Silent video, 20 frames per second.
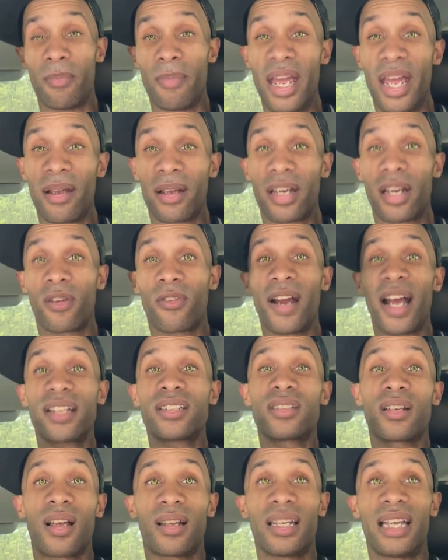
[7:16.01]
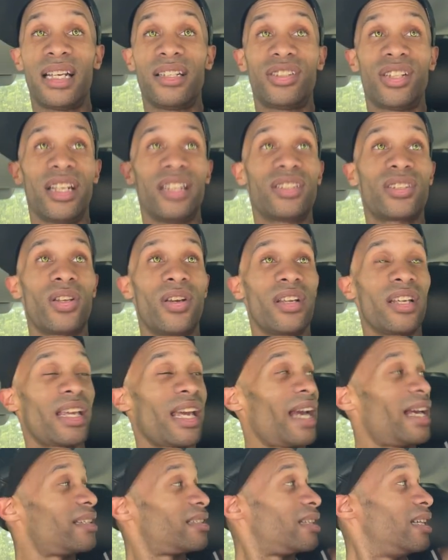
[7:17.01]
It corrects all that shit. So in
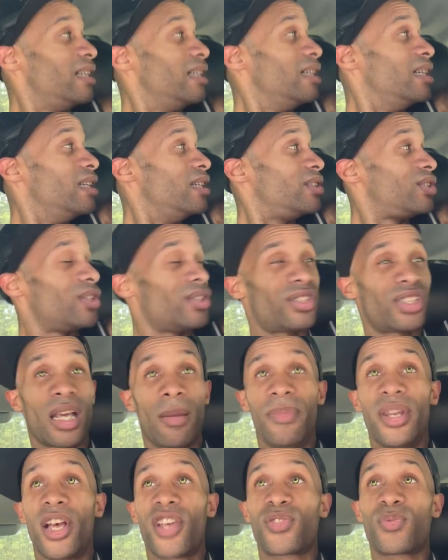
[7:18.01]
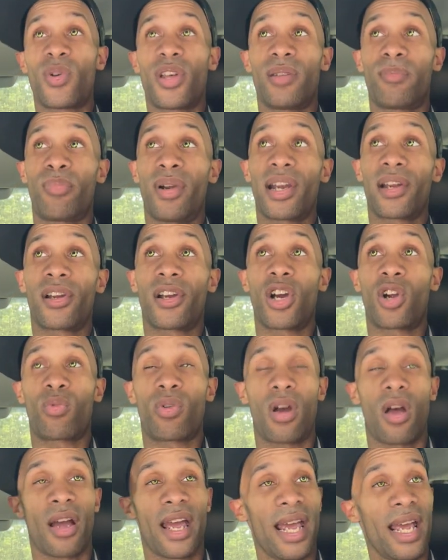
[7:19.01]
case should something else want to break or go
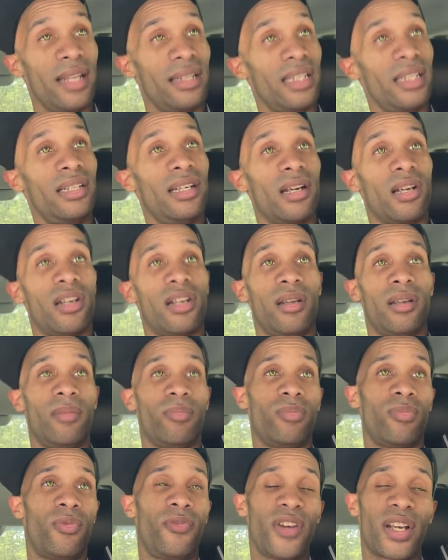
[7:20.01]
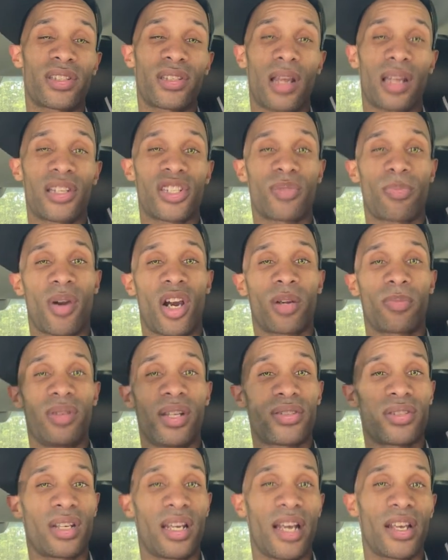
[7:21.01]
wrong, and then they're gonna fix all the spark
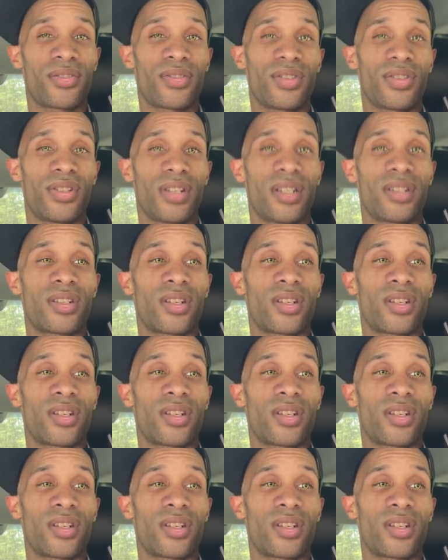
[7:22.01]
plugs and extra shit.